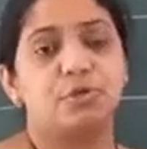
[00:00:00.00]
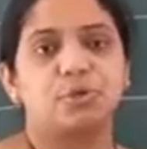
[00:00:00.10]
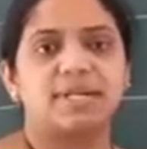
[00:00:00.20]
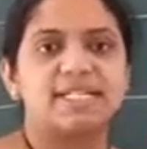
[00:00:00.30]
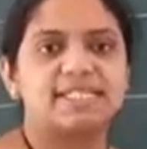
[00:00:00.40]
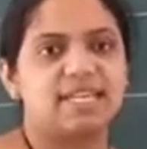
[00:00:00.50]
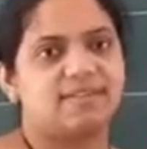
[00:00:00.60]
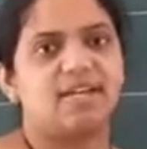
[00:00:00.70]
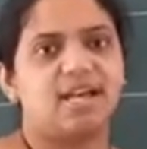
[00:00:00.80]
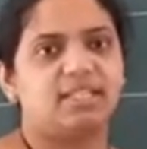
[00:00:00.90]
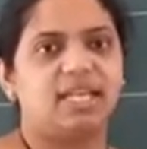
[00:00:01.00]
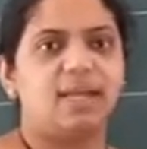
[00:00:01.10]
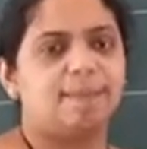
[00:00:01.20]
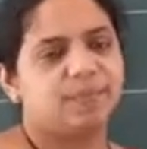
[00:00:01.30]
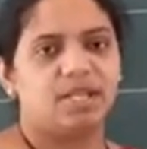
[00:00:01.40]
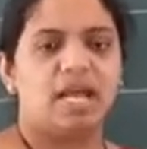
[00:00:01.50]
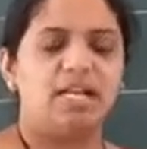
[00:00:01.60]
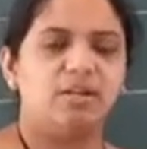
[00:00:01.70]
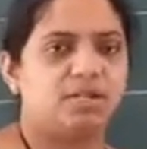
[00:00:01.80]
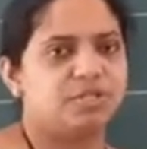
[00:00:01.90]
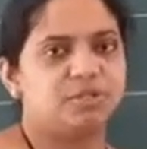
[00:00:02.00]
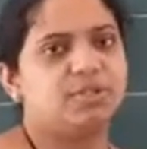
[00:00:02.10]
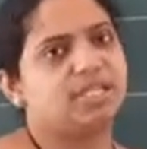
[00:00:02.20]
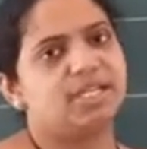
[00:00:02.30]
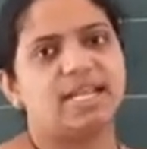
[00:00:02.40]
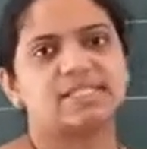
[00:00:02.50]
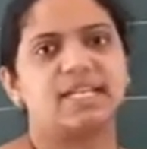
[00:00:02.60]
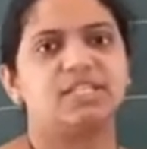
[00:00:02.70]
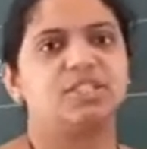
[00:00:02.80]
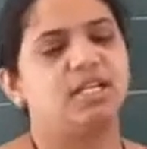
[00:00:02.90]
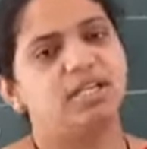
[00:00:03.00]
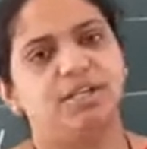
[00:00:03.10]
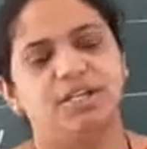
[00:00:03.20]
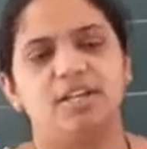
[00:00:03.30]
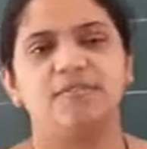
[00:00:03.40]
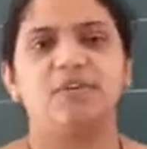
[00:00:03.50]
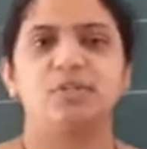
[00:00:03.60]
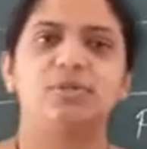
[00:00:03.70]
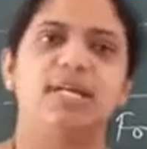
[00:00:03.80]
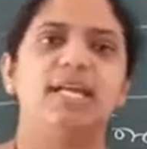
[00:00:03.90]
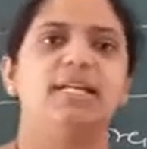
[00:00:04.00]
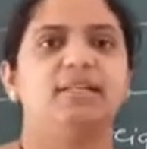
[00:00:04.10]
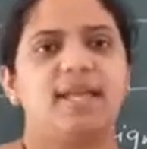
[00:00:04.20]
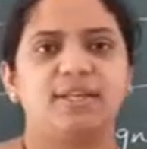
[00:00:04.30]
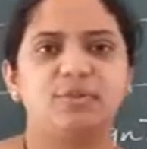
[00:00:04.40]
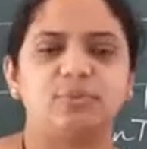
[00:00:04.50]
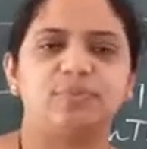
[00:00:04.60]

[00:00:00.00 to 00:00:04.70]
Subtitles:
Total 7 are there. I will continue in the next lecture. Enough for today. Thank you.